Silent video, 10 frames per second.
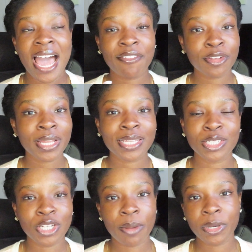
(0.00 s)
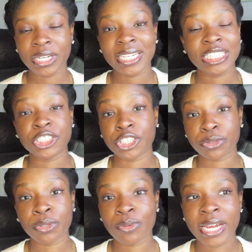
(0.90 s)
I feel like the job market in
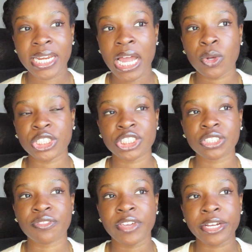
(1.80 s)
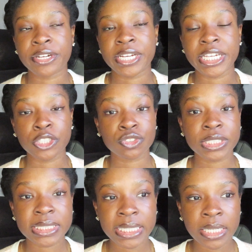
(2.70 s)
general right now is just very
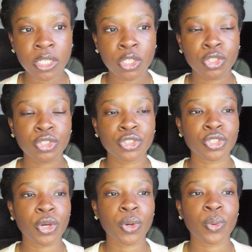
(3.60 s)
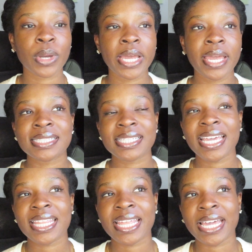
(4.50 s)
interesting. So to
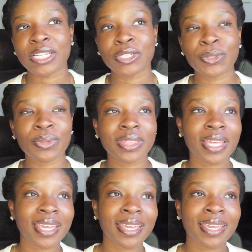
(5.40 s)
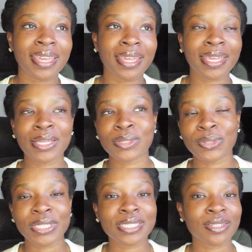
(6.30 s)
say that do you think it is
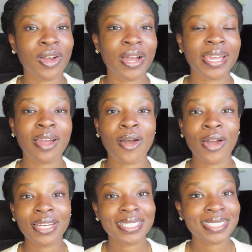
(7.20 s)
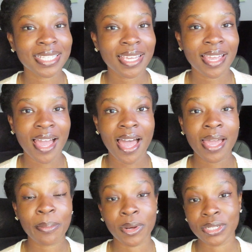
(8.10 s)
or is not, honestly,
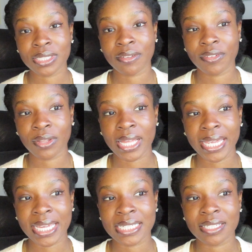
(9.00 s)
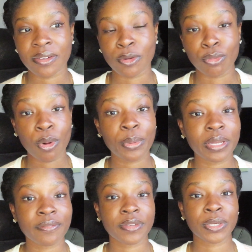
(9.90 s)
I personally feel like it's a
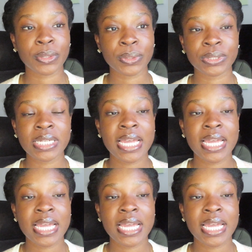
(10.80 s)
growing field